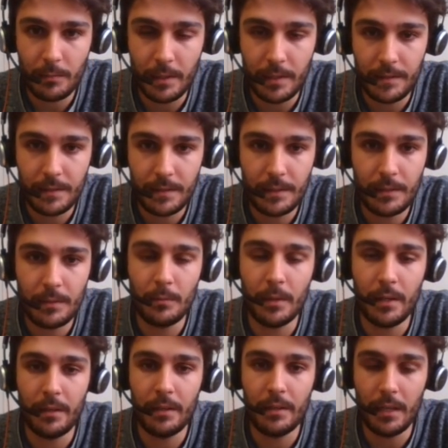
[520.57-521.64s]
y, t
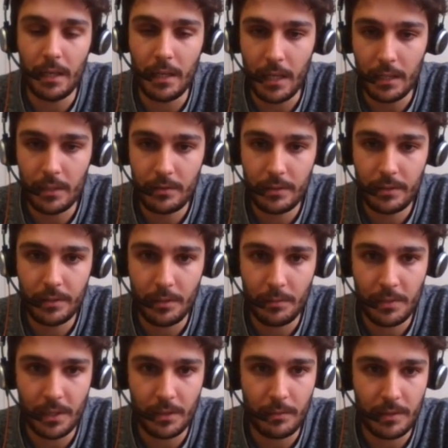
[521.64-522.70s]
where actually the
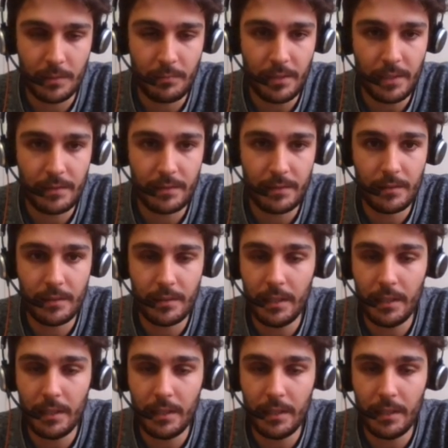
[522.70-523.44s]
object was present